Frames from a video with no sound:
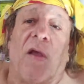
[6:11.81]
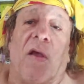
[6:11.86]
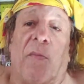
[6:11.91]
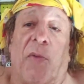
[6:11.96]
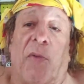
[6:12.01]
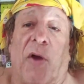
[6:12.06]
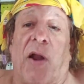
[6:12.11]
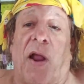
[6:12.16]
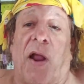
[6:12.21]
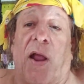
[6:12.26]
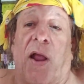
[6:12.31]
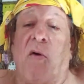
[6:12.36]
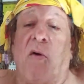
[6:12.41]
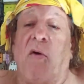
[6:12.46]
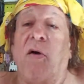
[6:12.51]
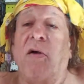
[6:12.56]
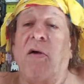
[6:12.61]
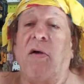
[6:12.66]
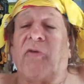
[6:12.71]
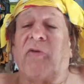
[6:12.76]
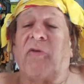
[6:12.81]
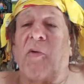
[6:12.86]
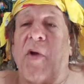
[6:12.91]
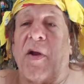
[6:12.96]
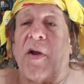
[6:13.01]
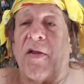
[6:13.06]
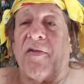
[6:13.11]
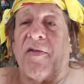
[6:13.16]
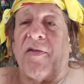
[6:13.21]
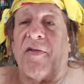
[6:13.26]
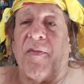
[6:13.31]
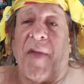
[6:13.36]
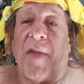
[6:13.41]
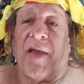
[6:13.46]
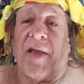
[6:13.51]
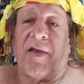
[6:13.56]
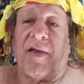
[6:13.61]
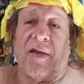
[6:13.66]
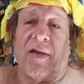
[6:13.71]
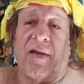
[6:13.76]
But I also wanted to
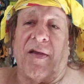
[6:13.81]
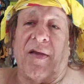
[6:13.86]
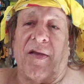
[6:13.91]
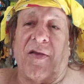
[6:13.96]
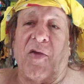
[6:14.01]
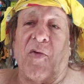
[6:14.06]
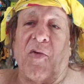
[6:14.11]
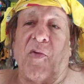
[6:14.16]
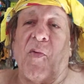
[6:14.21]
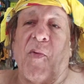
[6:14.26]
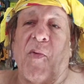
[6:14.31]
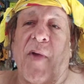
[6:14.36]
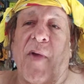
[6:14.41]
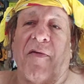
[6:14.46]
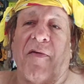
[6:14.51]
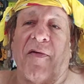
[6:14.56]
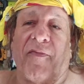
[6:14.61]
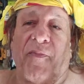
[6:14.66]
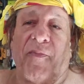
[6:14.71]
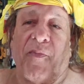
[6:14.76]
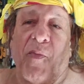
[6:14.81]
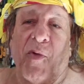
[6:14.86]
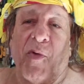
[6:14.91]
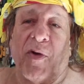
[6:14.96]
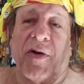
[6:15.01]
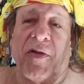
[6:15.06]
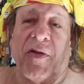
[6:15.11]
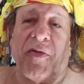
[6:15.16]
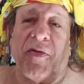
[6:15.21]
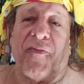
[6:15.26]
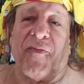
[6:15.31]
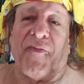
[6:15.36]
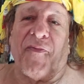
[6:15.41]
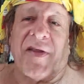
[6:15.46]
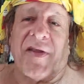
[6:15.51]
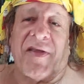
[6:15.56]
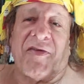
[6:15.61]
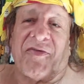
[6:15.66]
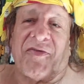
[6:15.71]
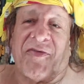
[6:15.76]
make you aware of one of the
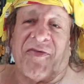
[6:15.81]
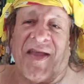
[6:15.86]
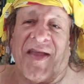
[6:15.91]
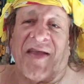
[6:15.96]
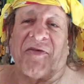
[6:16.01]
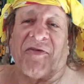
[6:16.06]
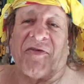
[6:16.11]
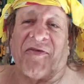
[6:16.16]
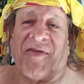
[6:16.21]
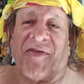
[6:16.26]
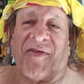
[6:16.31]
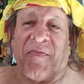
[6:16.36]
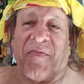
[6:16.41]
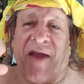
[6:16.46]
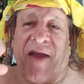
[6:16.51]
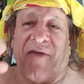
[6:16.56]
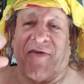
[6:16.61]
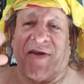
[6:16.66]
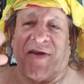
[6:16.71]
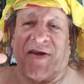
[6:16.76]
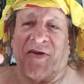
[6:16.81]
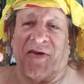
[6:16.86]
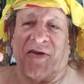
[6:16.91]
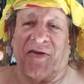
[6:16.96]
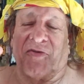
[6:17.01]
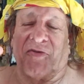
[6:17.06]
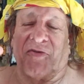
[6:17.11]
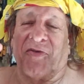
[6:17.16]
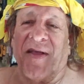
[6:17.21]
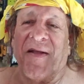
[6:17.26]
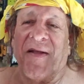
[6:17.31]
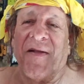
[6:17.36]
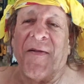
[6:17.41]
funniest things that Barry does.